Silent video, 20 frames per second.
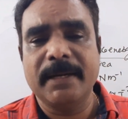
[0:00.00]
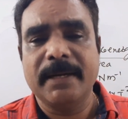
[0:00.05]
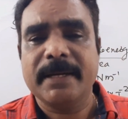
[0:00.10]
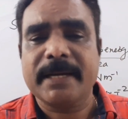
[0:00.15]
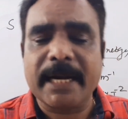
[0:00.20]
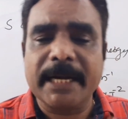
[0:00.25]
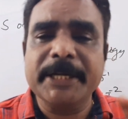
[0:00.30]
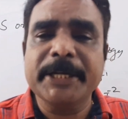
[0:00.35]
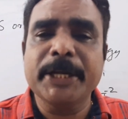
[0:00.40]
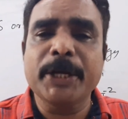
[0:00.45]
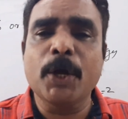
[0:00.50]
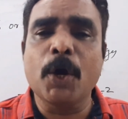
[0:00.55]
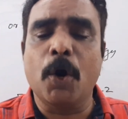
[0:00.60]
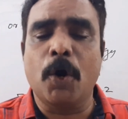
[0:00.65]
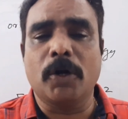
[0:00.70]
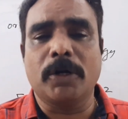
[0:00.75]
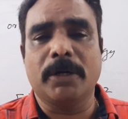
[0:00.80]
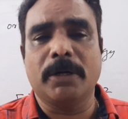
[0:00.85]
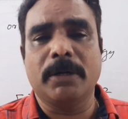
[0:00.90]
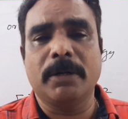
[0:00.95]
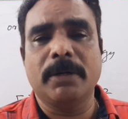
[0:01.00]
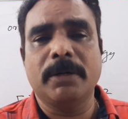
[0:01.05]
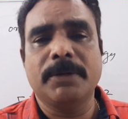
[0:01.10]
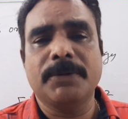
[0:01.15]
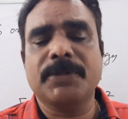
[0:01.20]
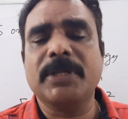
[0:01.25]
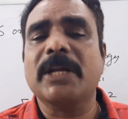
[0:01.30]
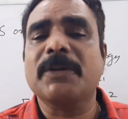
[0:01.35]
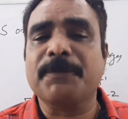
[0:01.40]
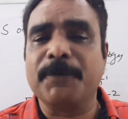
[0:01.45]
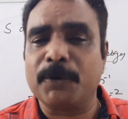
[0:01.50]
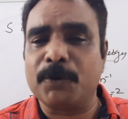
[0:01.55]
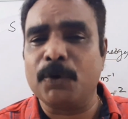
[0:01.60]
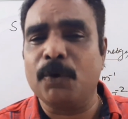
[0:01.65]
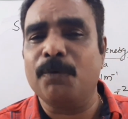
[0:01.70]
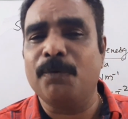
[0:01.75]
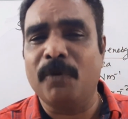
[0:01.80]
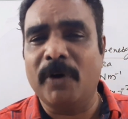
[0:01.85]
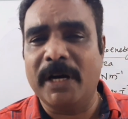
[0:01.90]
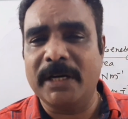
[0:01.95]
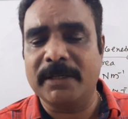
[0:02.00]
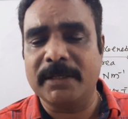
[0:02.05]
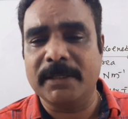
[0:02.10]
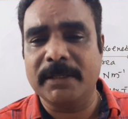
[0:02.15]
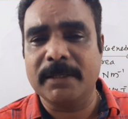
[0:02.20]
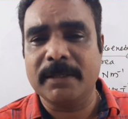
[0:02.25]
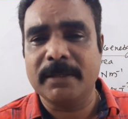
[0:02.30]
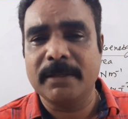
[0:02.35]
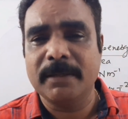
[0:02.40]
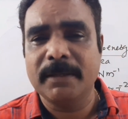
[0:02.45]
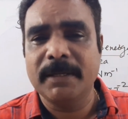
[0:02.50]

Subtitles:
running on surface of water